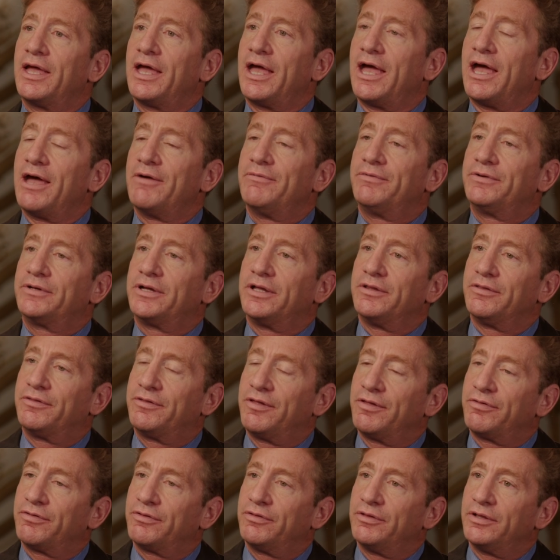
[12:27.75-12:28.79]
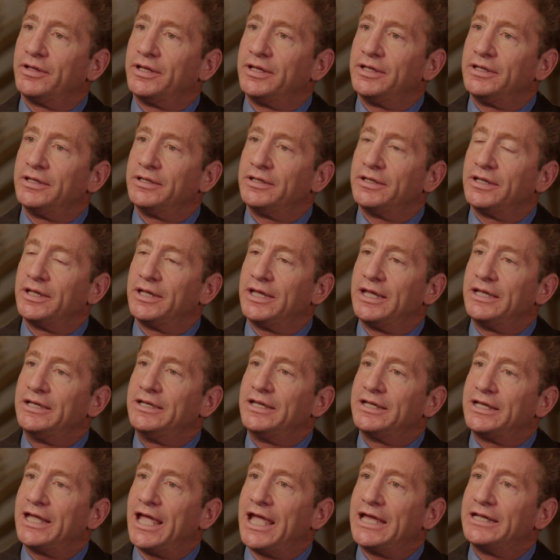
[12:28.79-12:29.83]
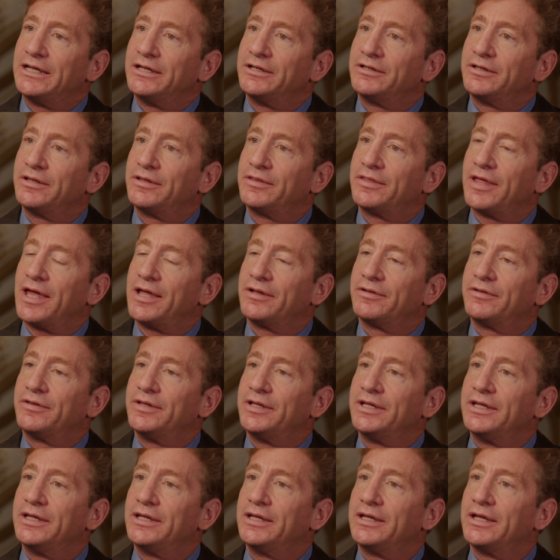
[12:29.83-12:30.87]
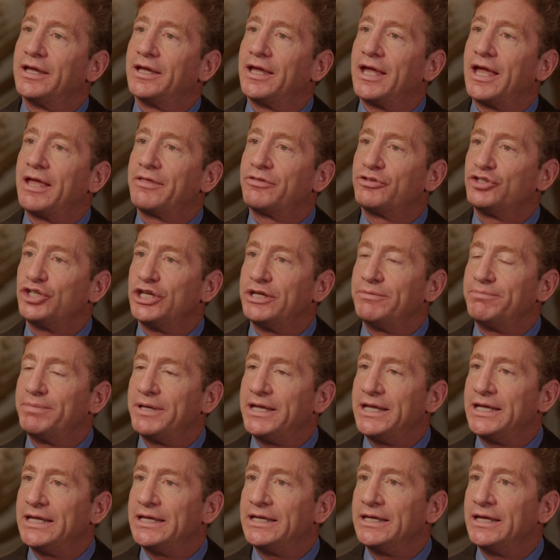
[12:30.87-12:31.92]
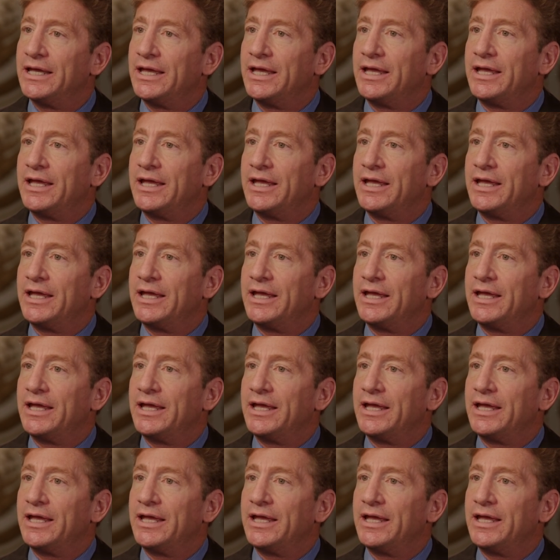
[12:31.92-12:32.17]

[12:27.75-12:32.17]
have consistently indicated that the S G P,